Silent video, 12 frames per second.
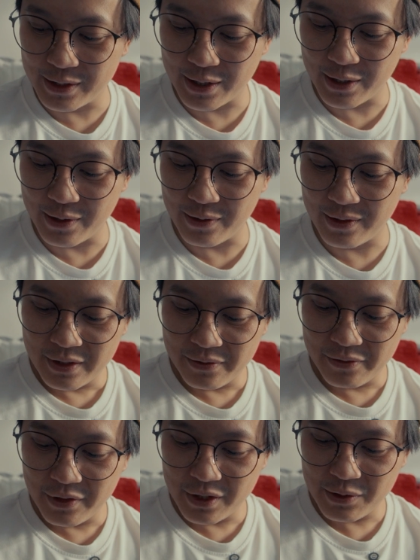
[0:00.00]
So the
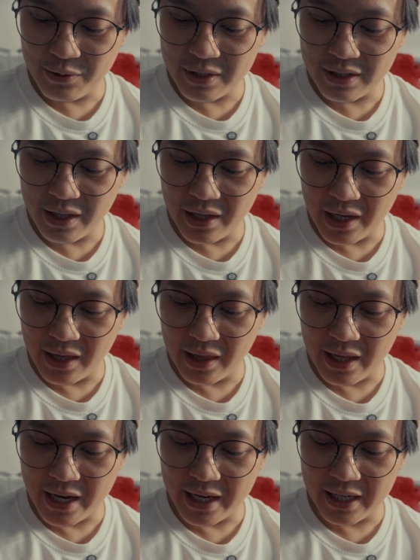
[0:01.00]
first one that I
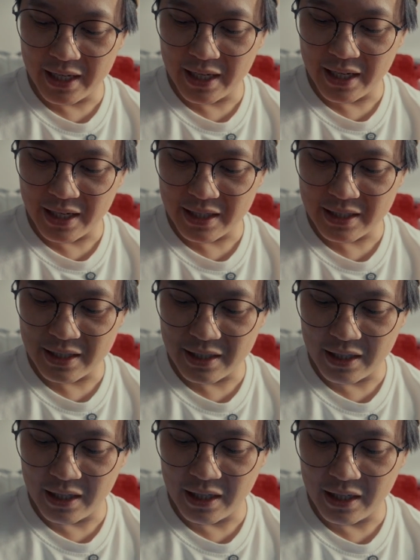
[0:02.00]
like is
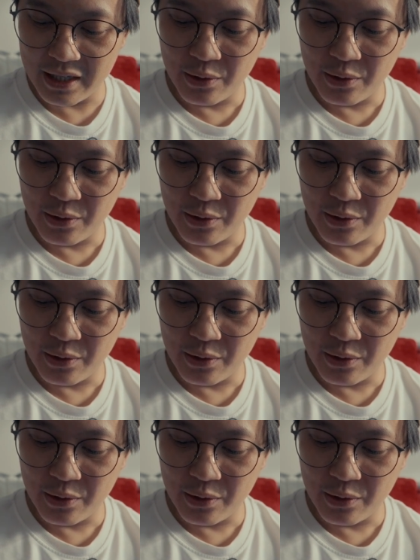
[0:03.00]
the